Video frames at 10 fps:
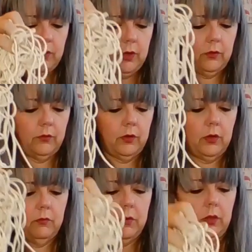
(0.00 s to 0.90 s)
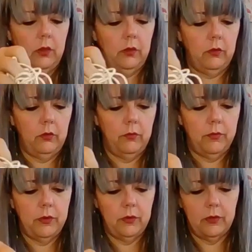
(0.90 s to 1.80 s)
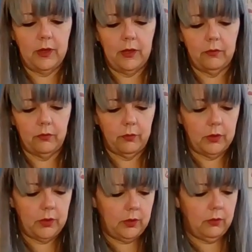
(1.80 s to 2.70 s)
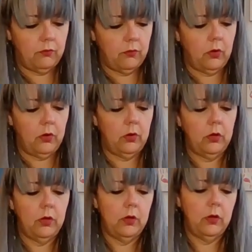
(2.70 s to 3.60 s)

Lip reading: Okay, so I got my loop. That's what I did wrong.